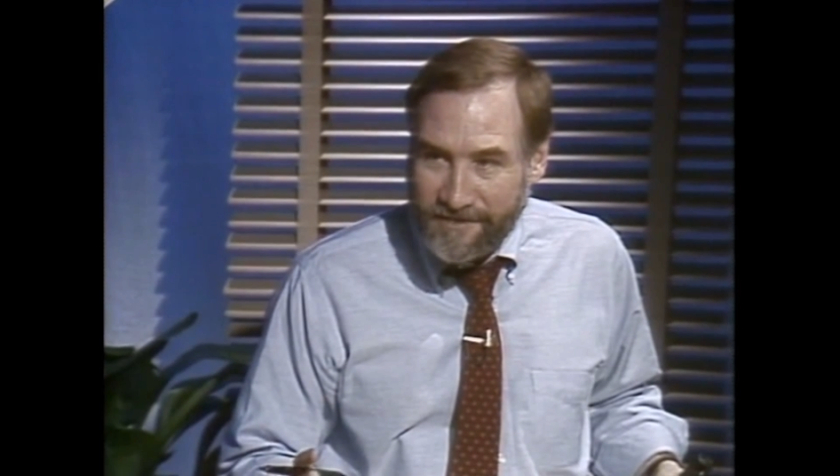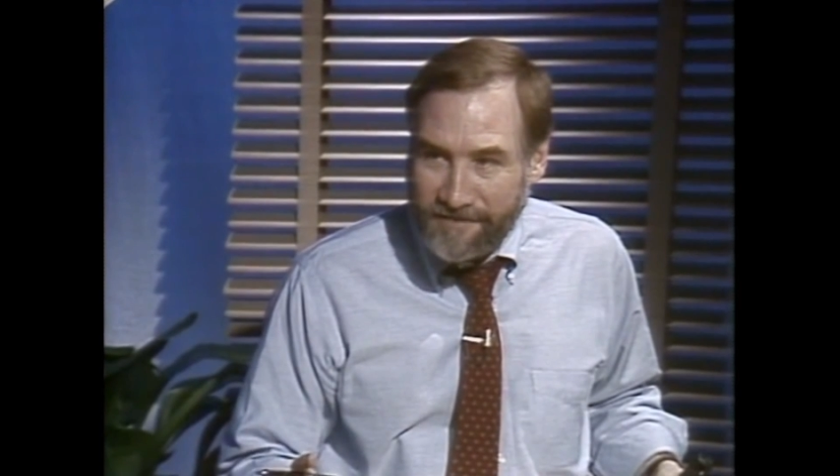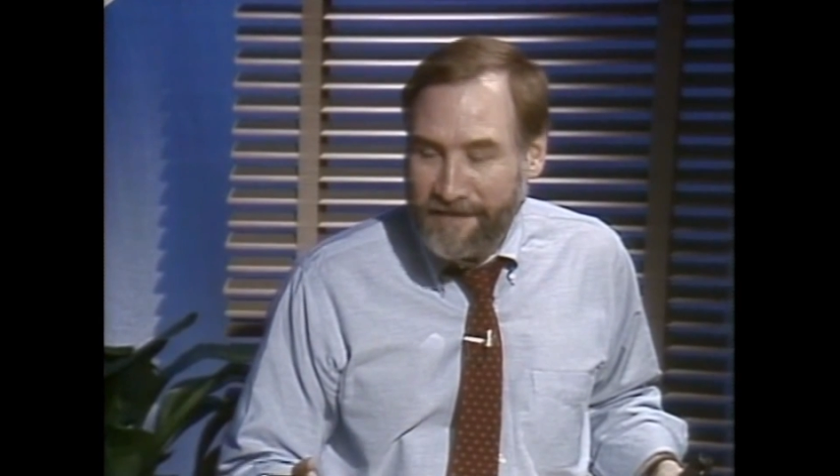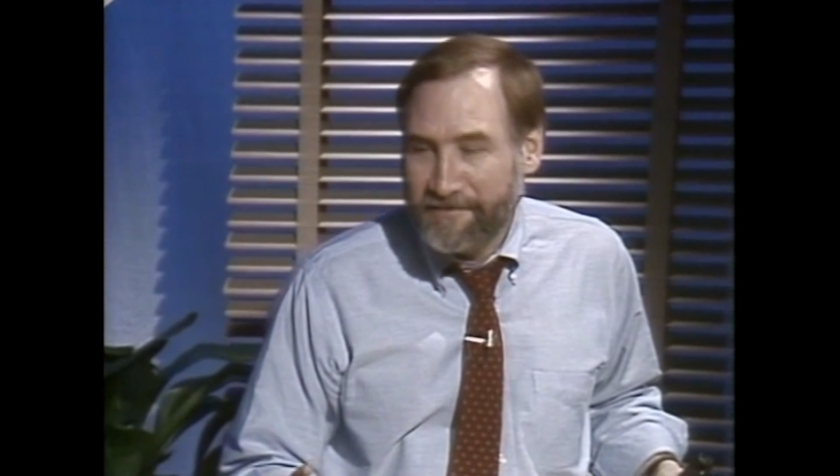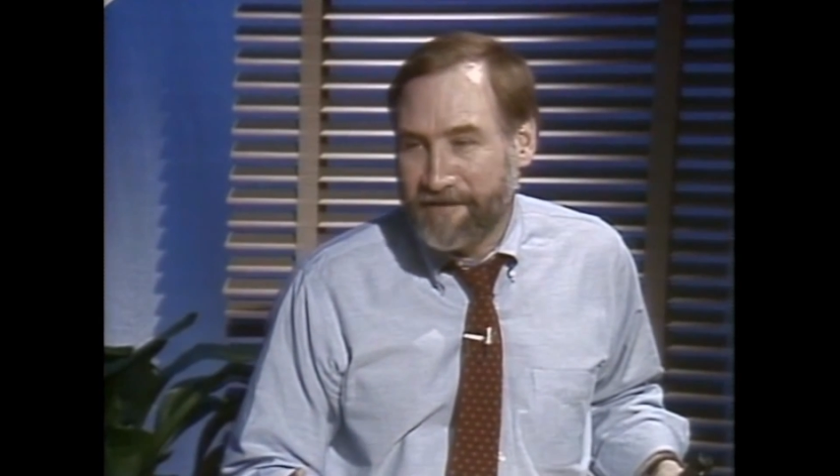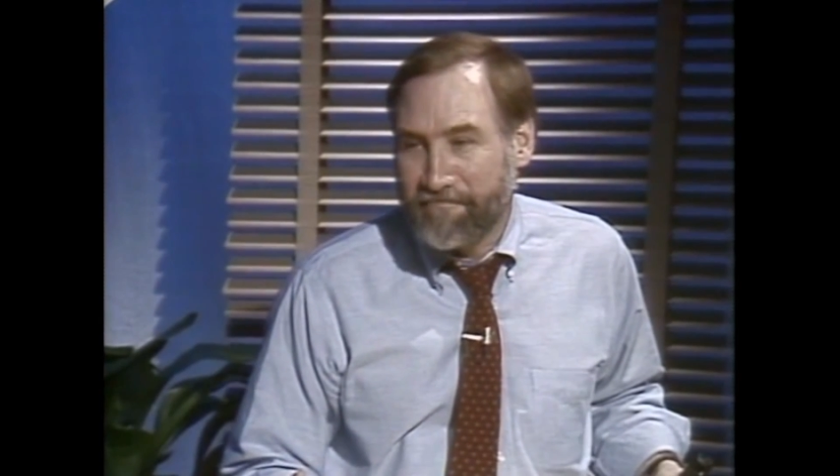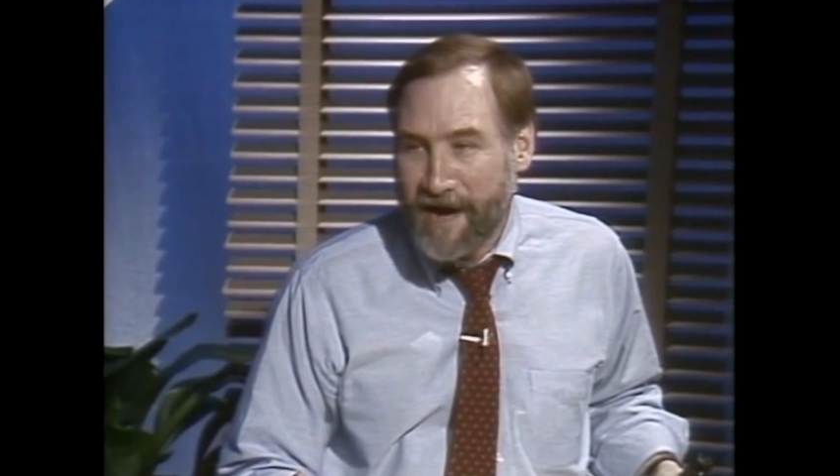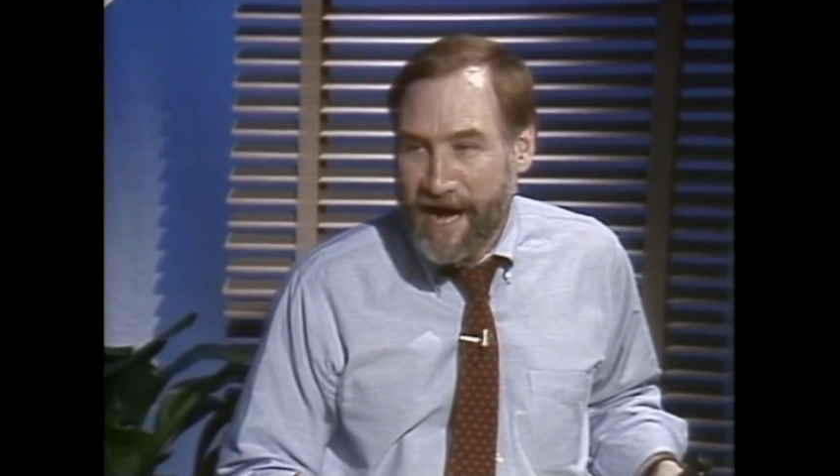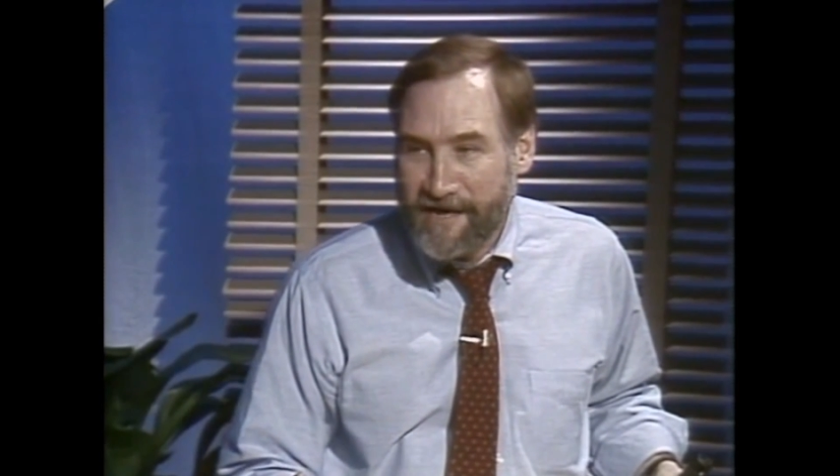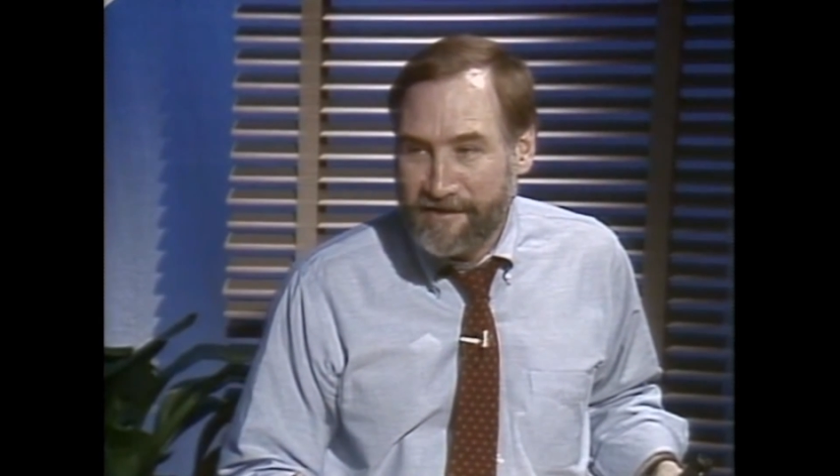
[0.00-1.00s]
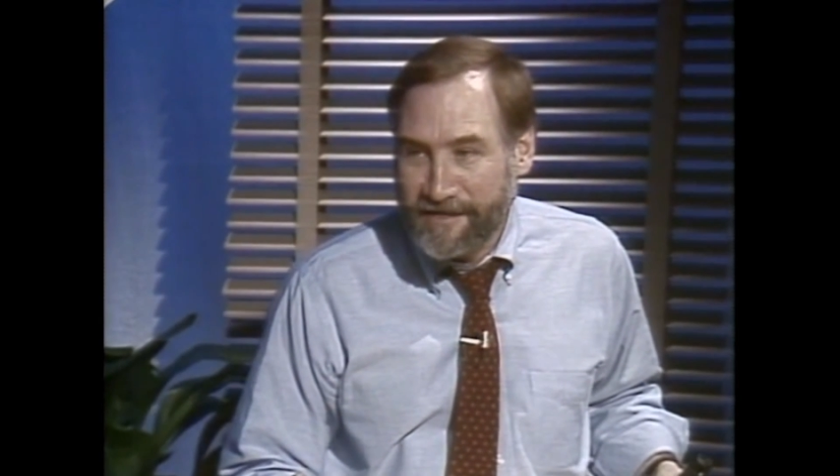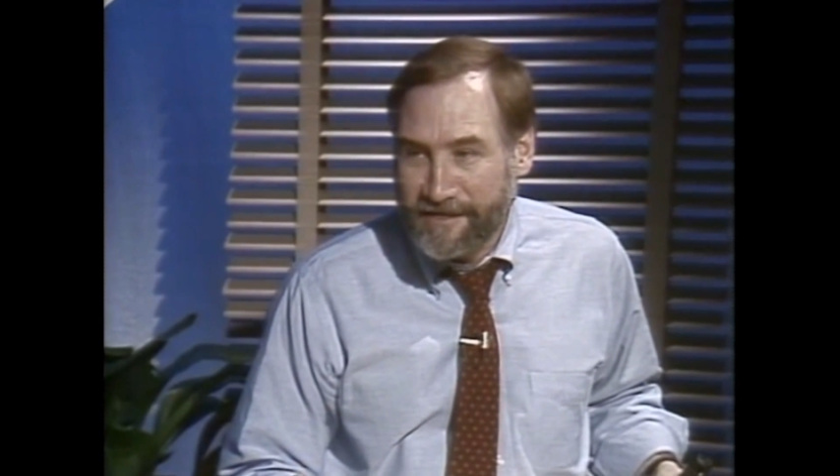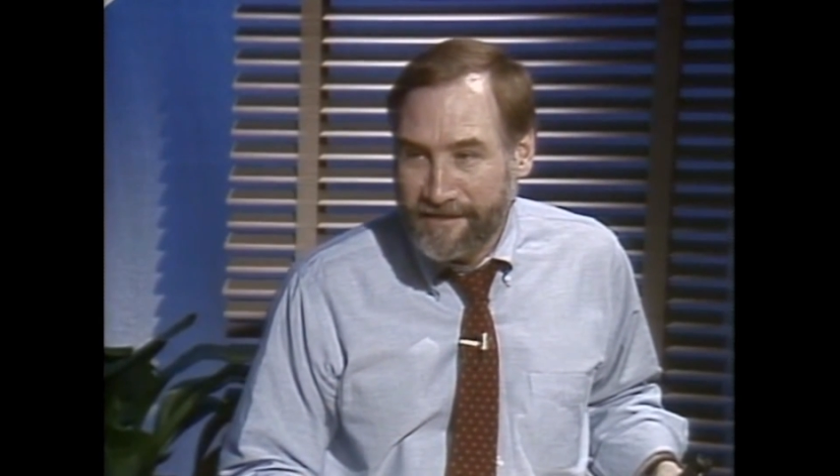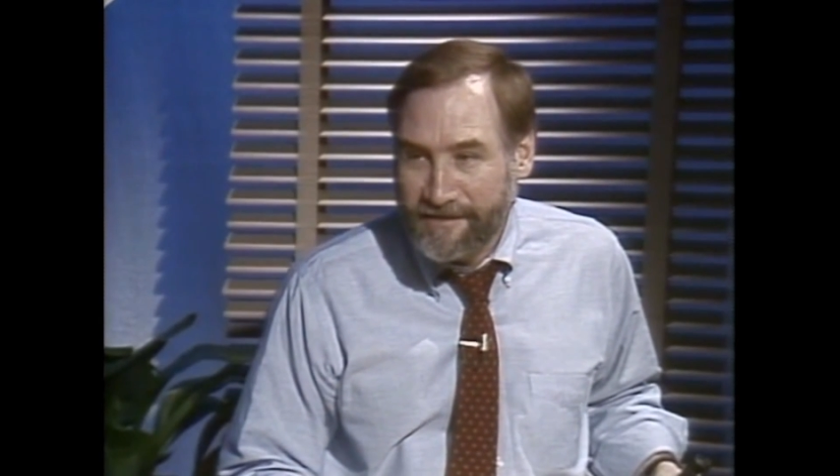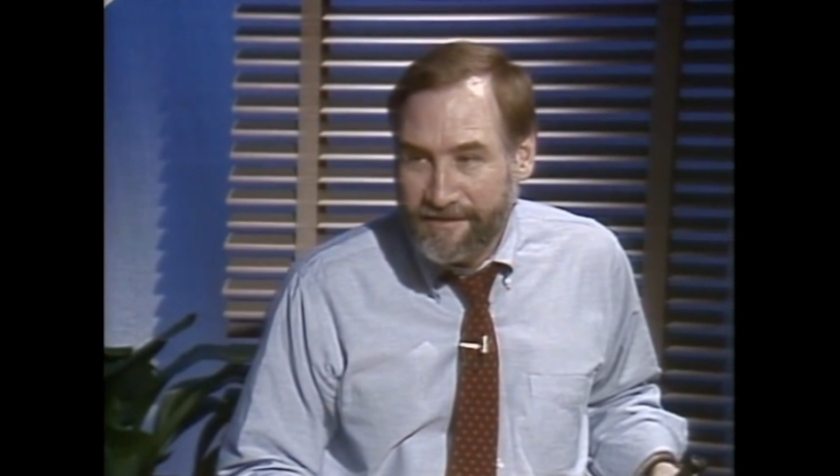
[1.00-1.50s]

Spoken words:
sometimes get mired in.